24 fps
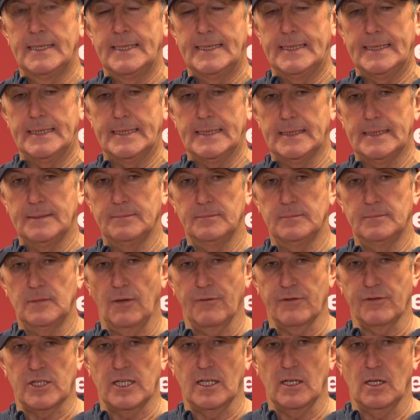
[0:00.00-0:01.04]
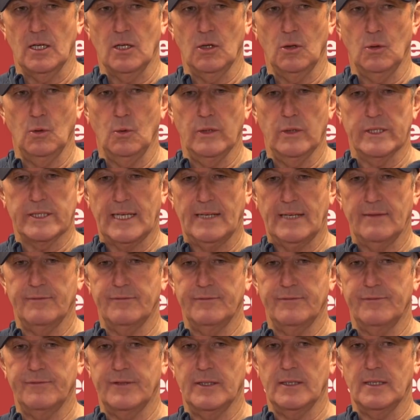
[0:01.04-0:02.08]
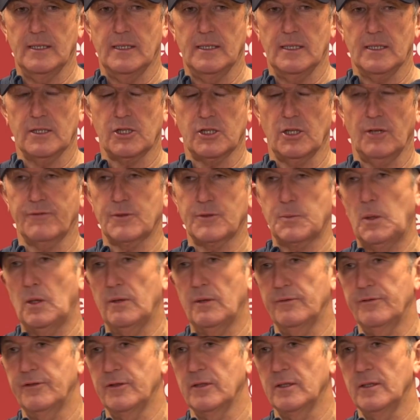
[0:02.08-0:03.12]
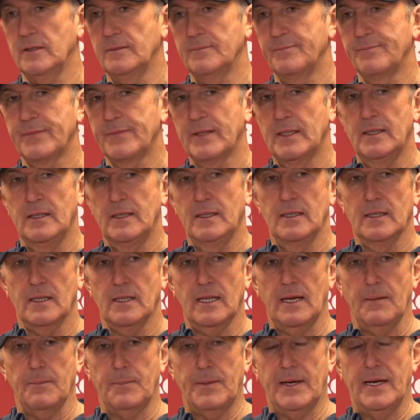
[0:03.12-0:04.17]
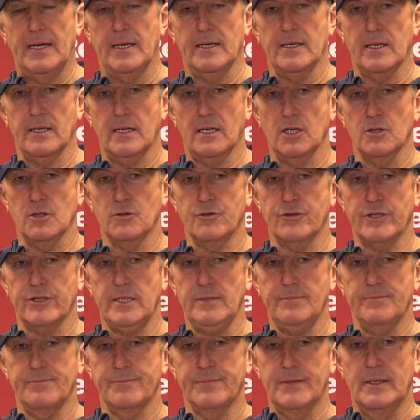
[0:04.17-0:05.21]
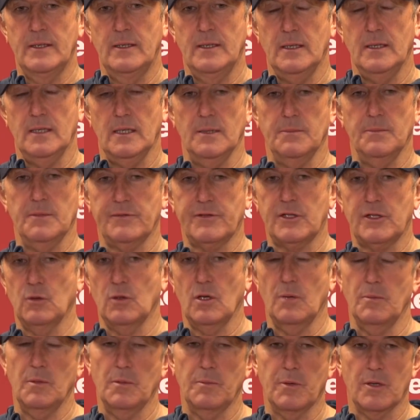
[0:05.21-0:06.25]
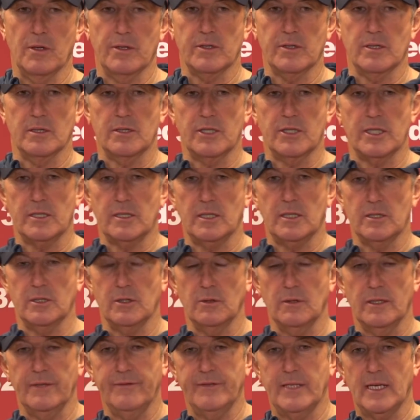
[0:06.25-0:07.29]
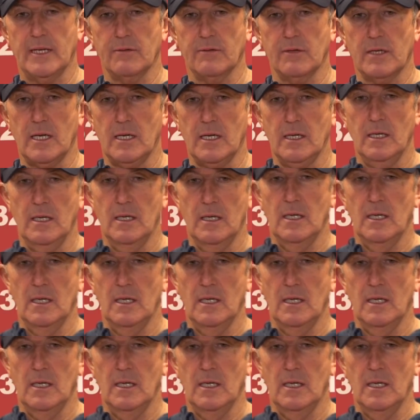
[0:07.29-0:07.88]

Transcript: Obviously, I'll always have a soft spot for that part of the country. I've still got my brothers and sisters who live down there.